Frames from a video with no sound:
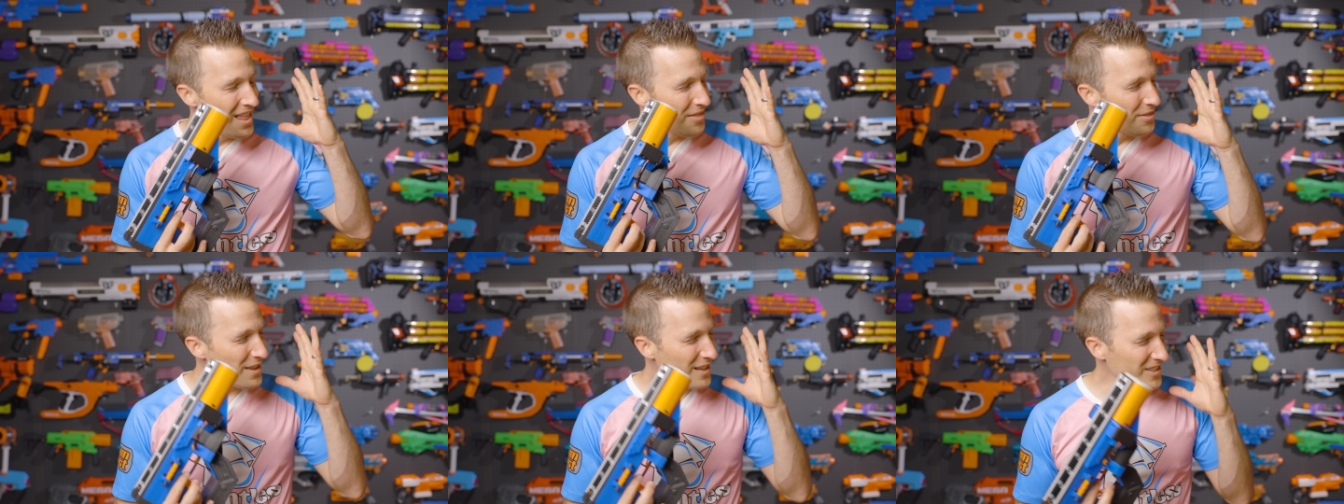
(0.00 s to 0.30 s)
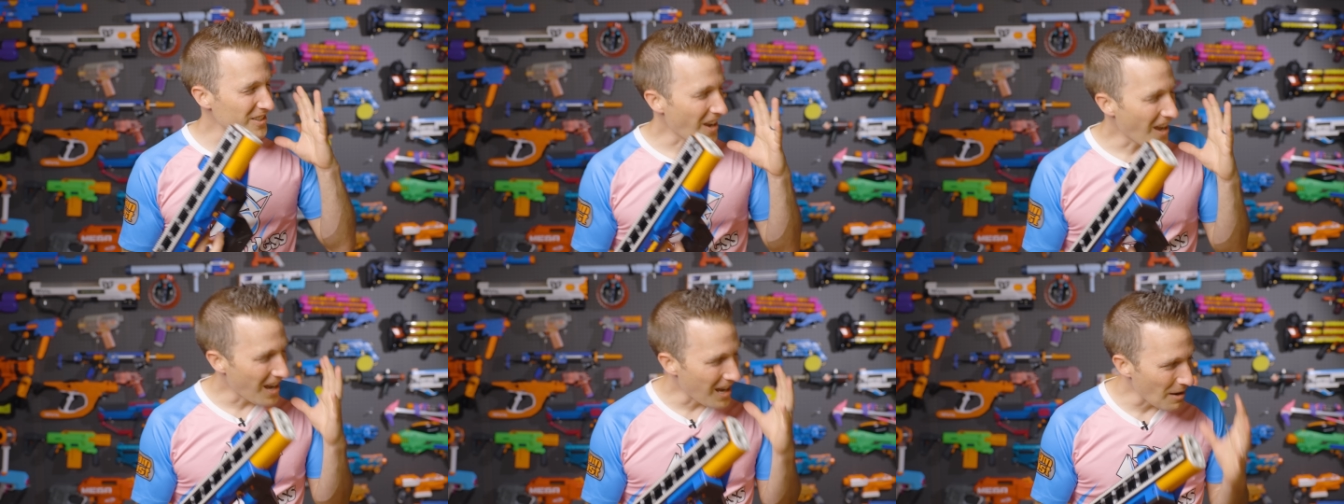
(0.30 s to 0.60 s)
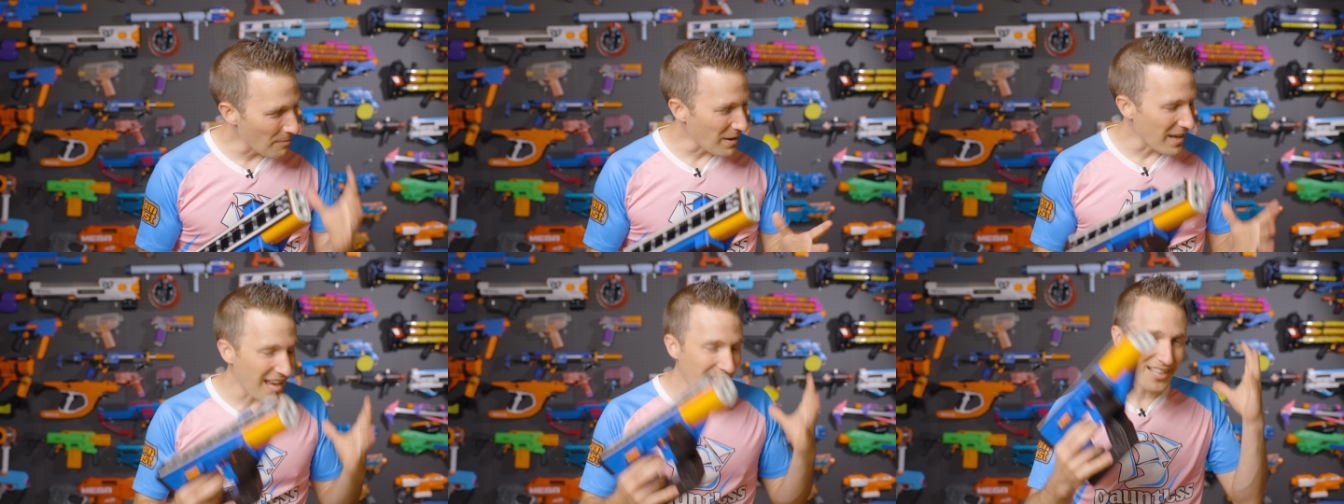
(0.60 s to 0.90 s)
This
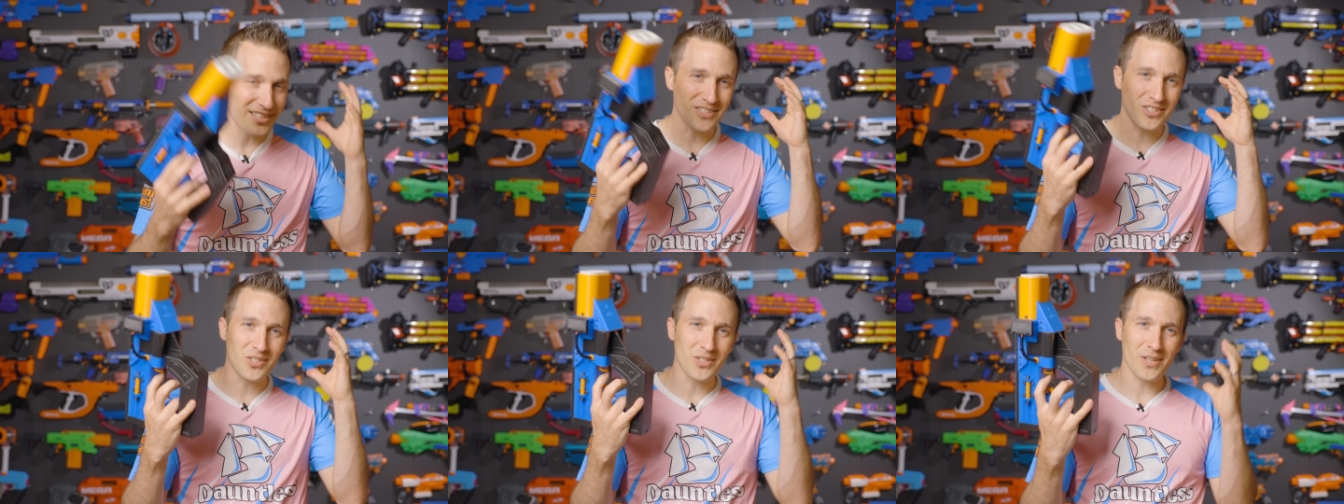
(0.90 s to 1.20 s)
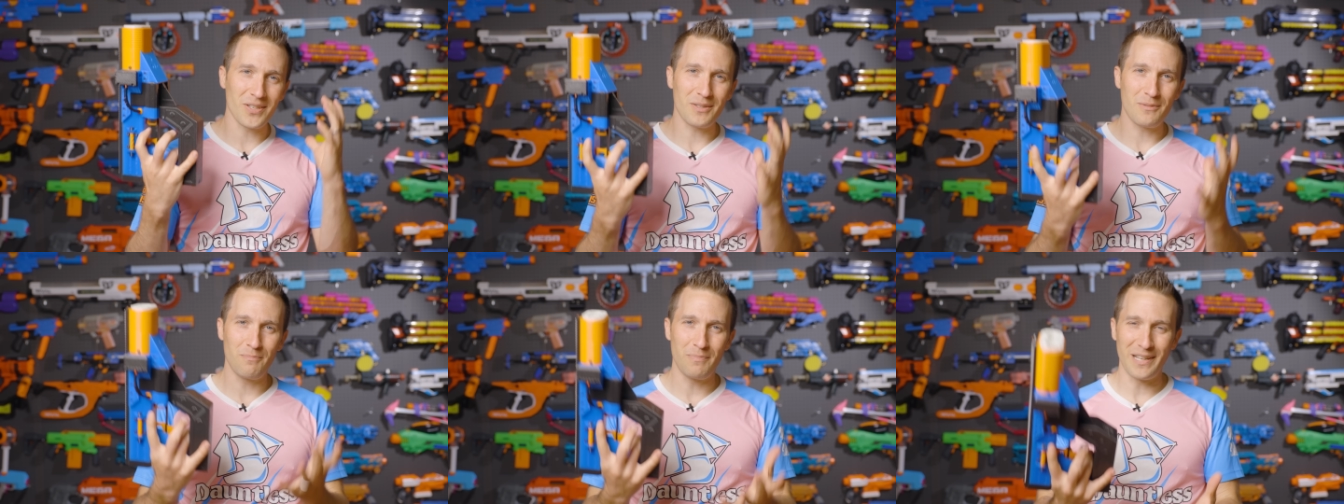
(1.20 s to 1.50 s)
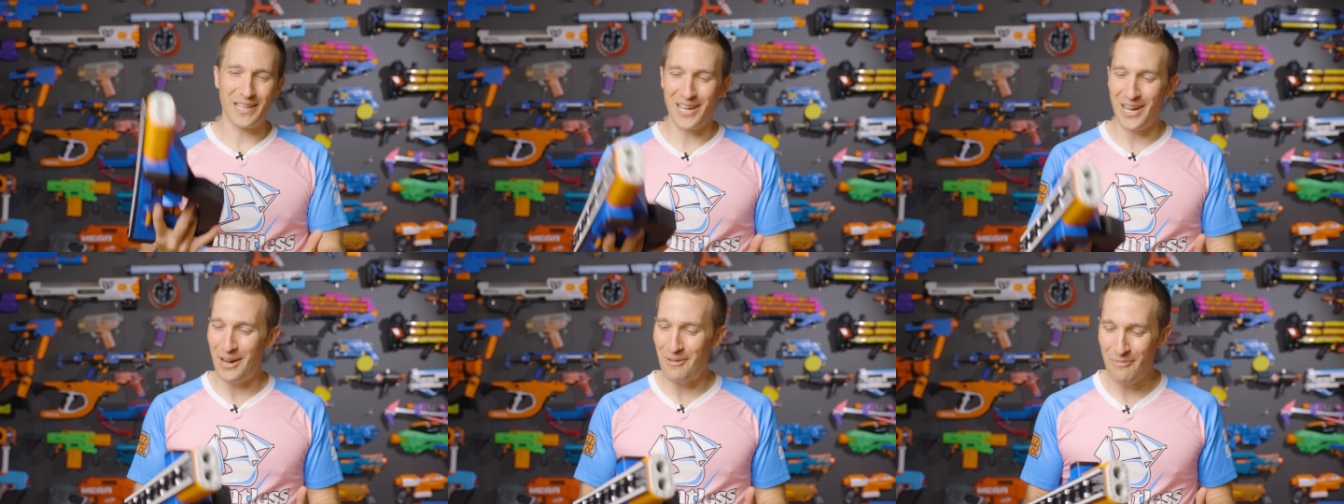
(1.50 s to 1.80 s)
hobby has just
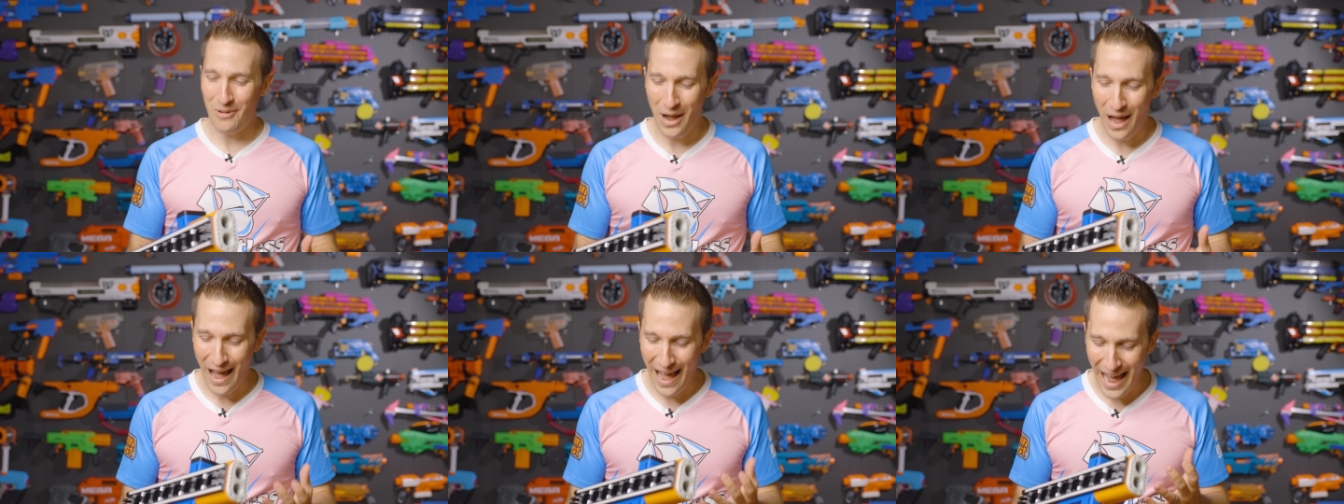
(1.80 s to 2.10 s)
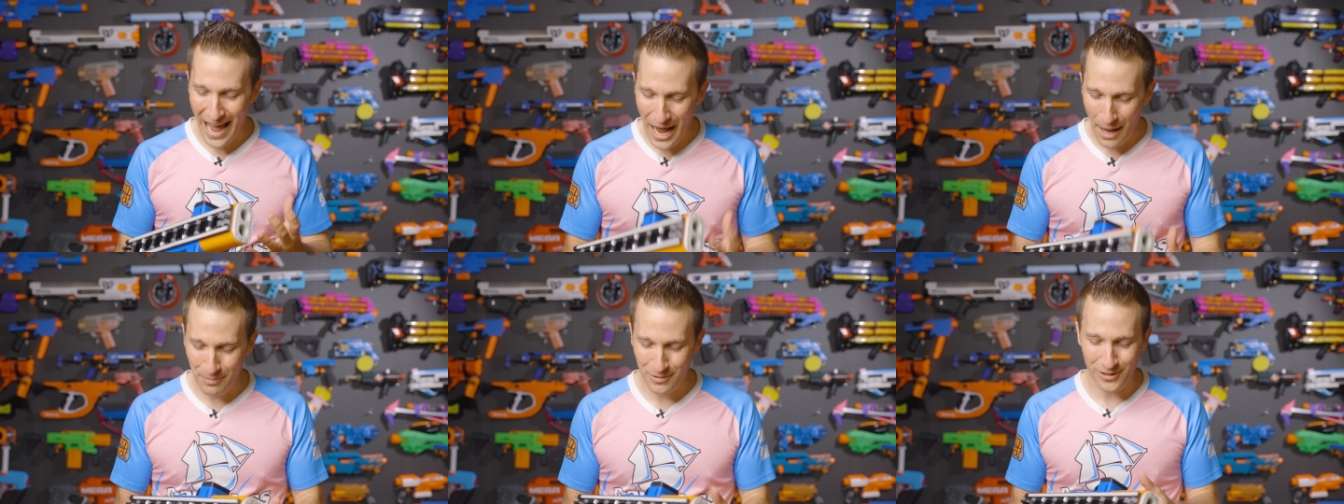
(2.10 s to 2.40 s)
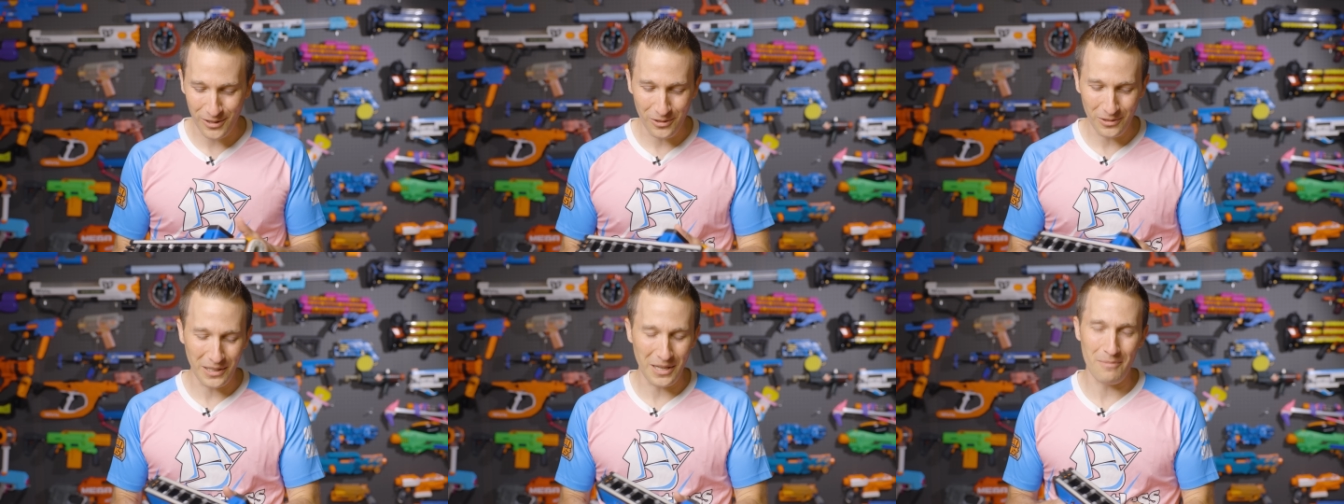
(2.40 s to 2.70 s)
become
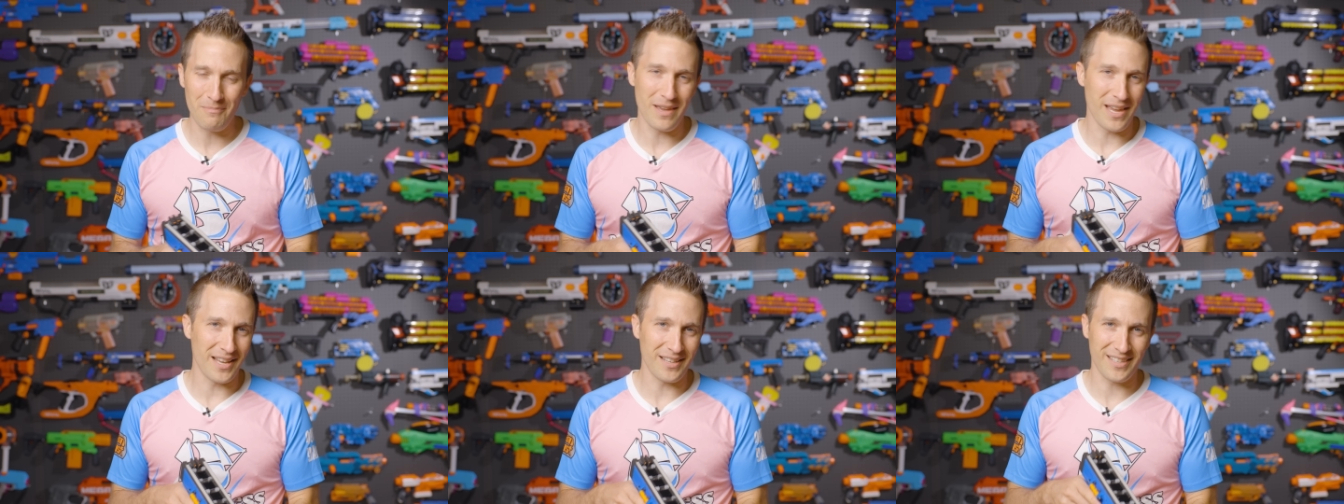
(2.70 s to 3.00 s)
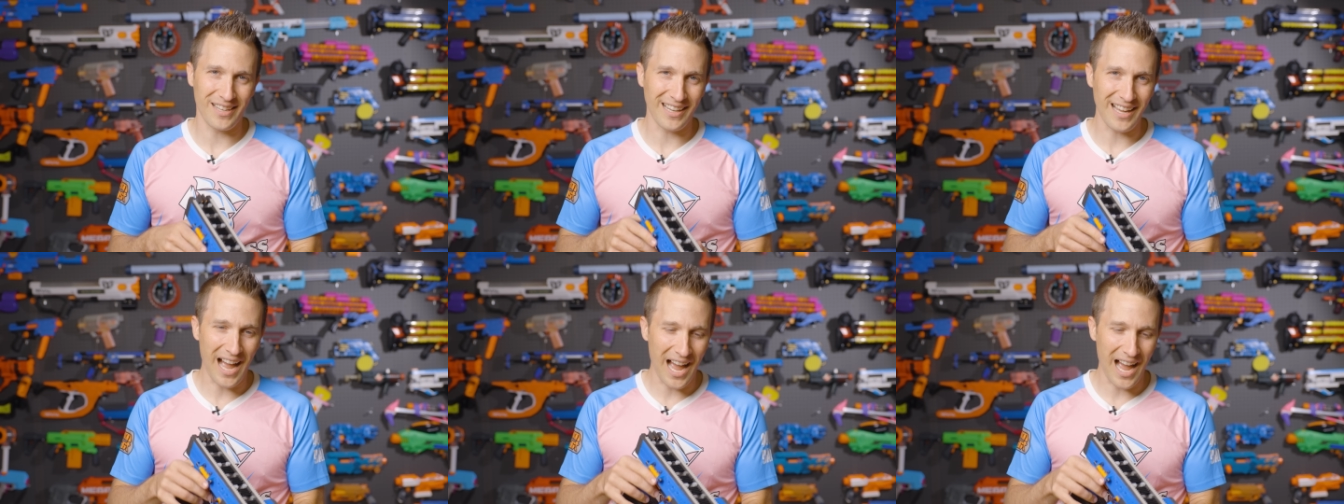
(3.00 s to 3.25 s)
absolutely amazing.